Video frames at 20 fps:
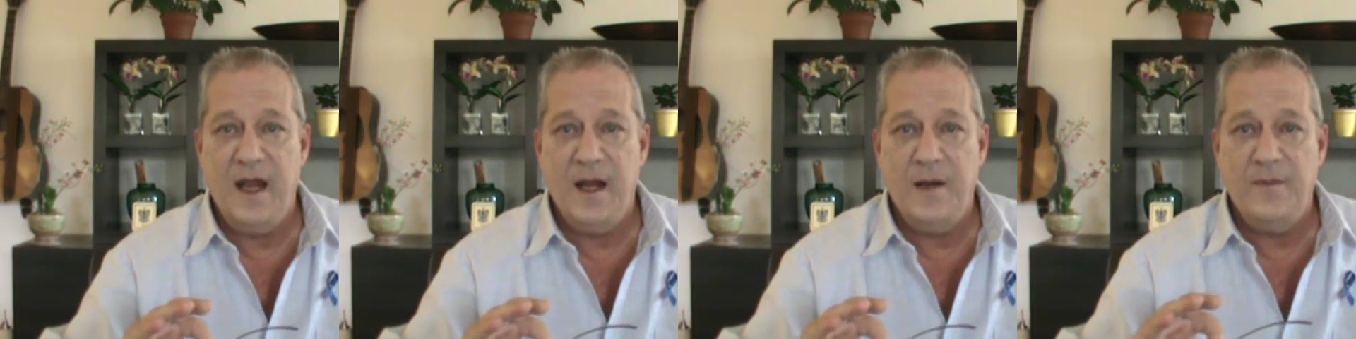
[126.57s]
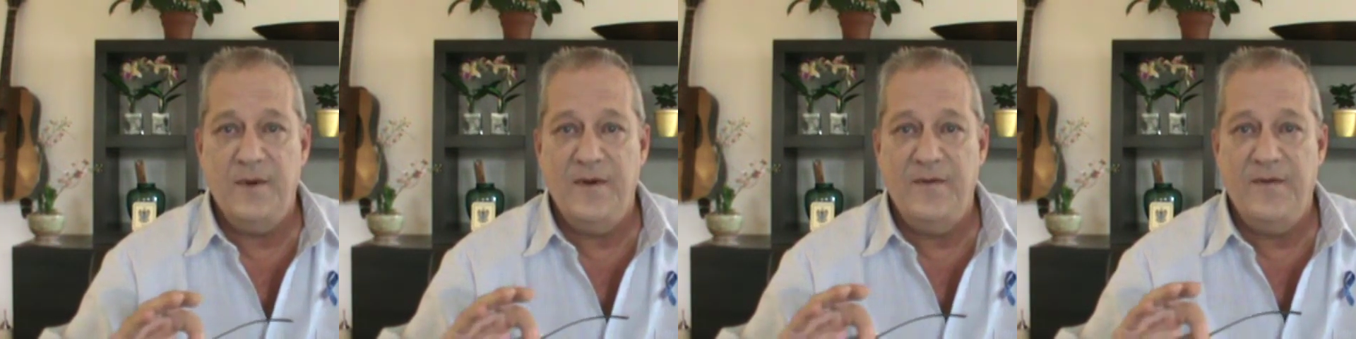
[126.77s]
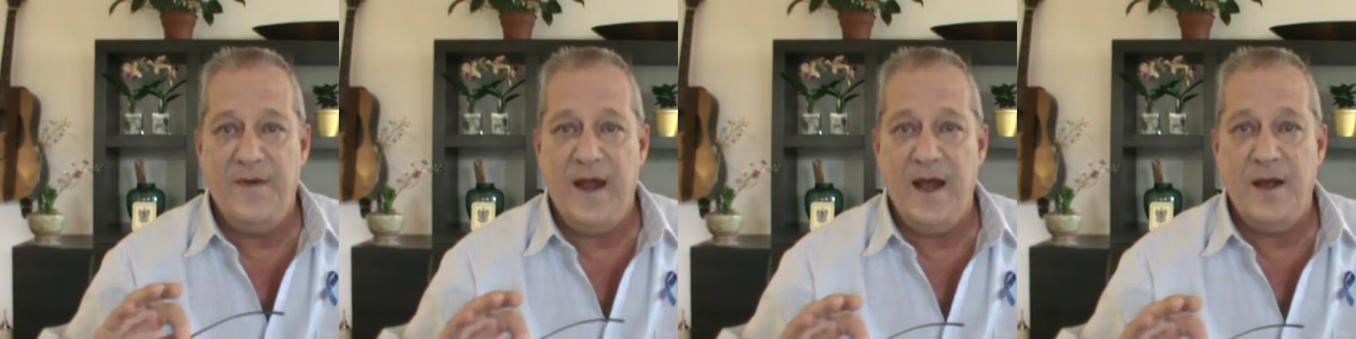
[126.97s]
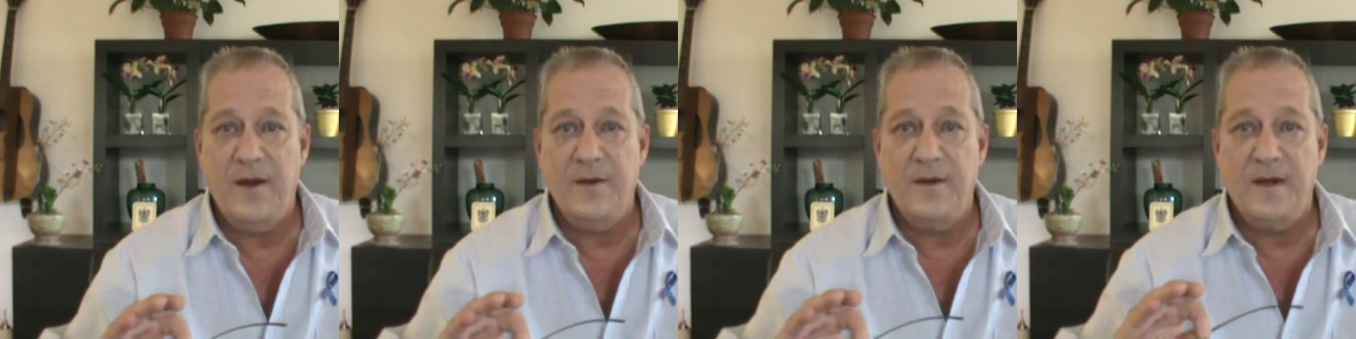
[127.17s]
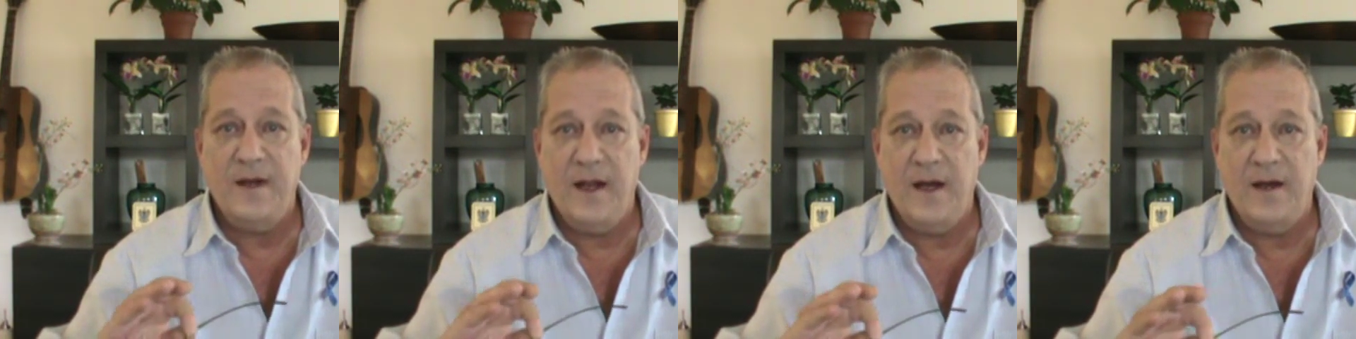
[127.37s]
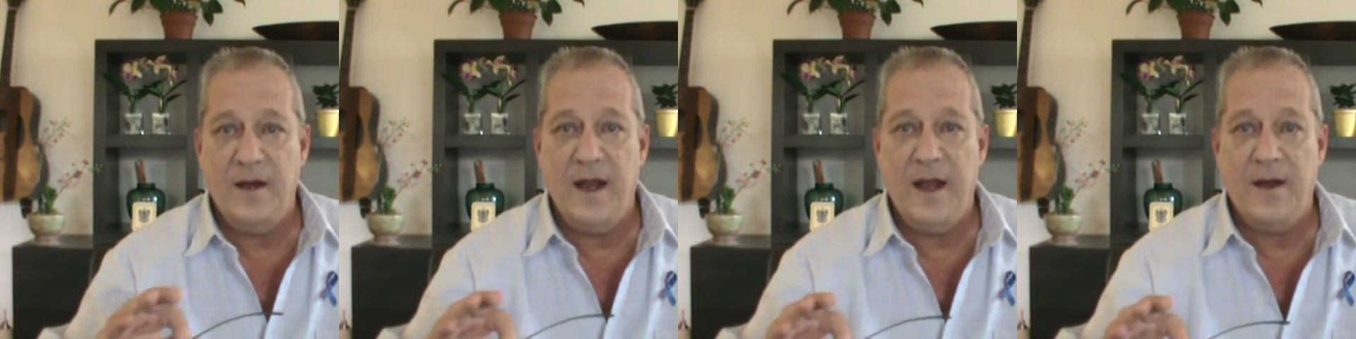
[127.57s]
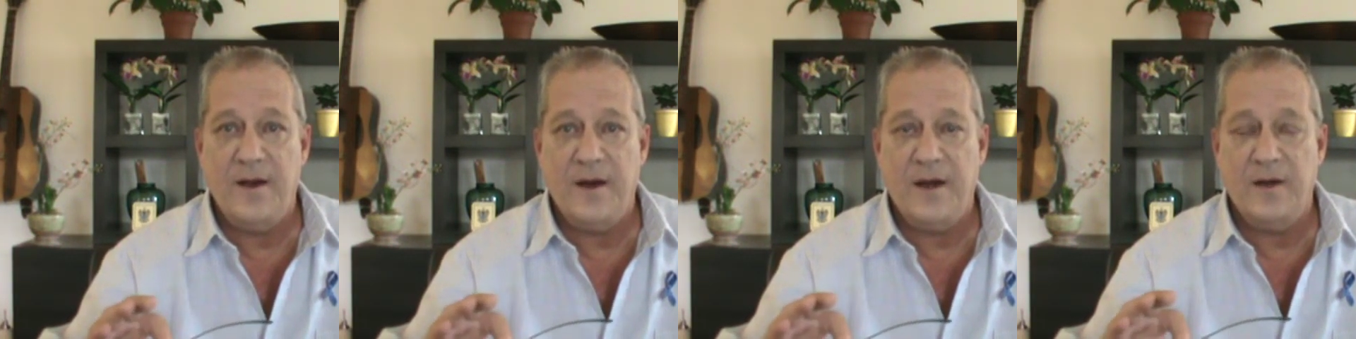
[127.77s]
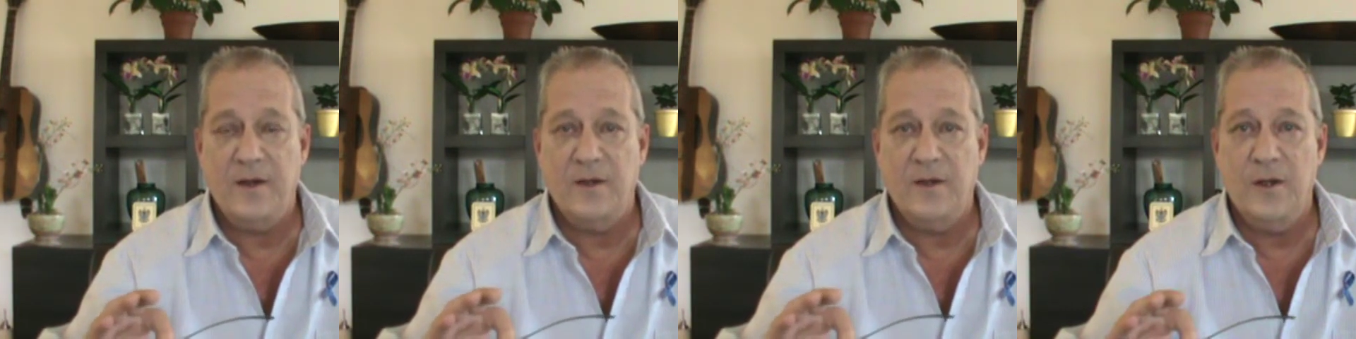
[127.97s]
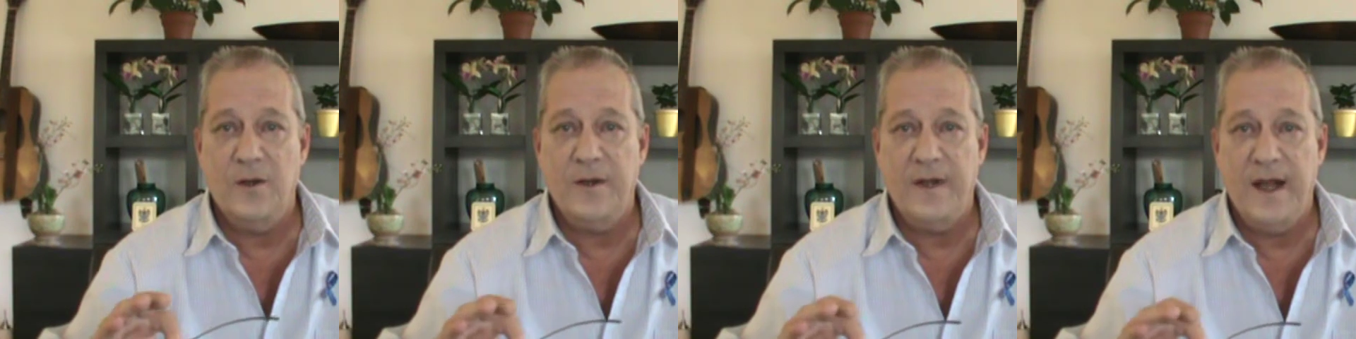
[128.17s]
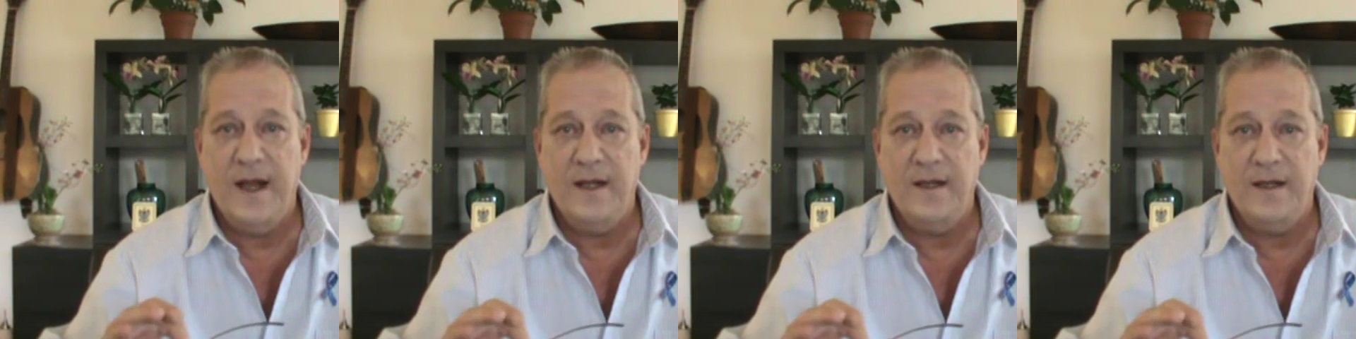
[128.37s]
can be found and how to
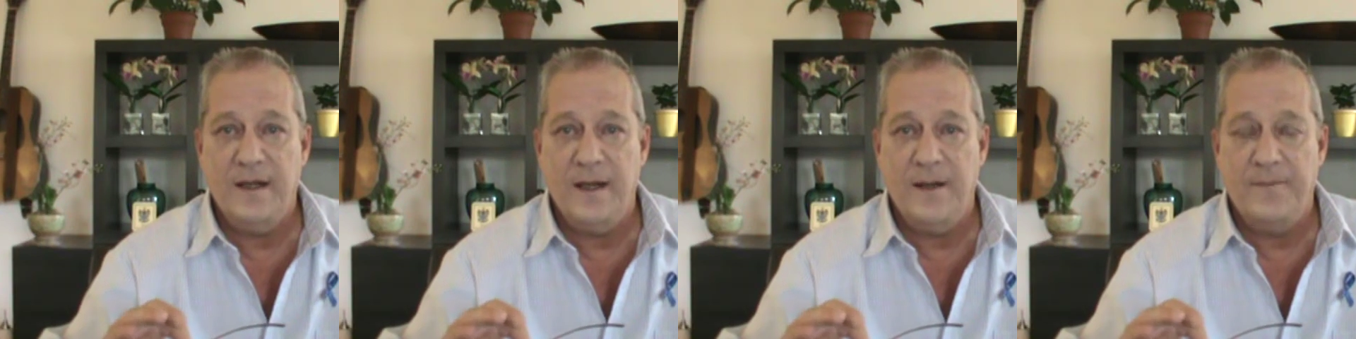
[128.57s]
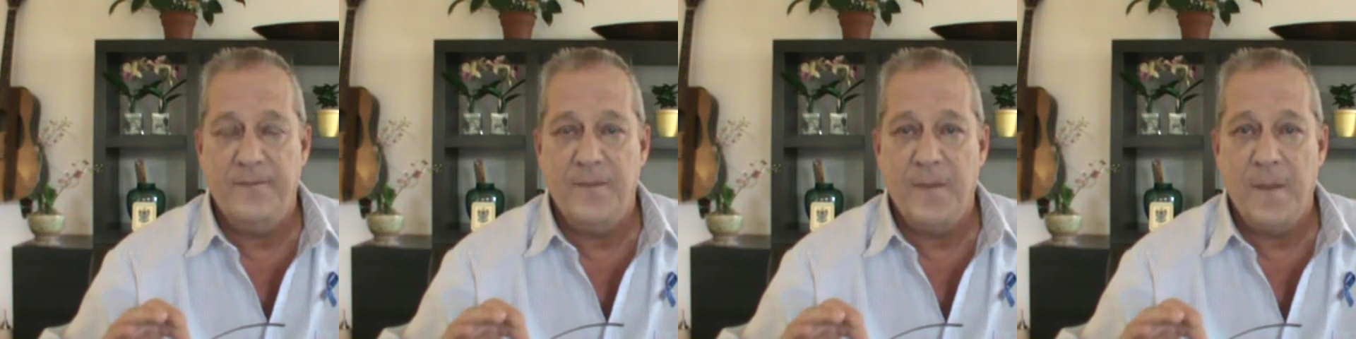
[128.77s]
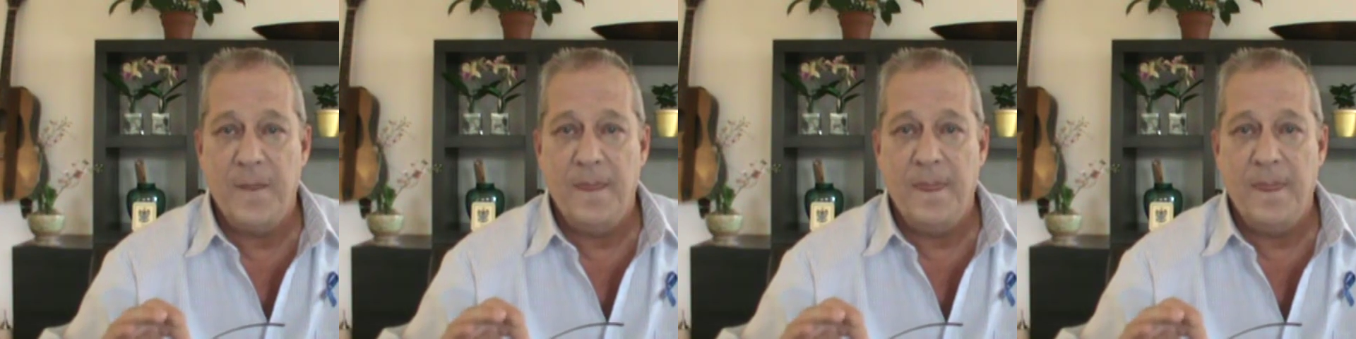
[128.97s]
locate them.